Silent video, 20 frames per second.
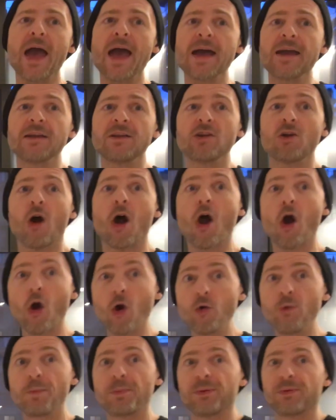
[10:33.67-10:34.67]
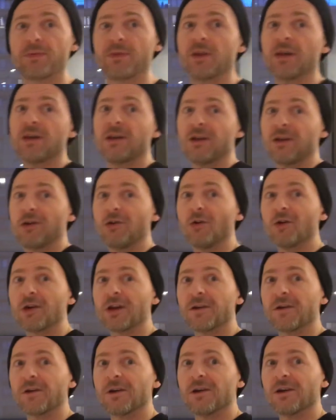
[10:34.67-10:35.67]
And I hope that you're
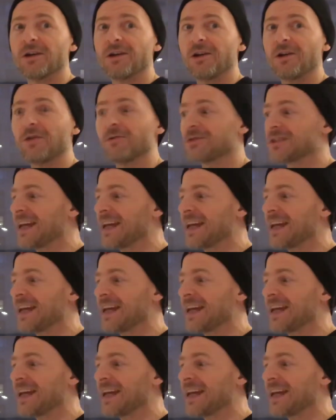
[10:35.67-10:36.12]
gonna,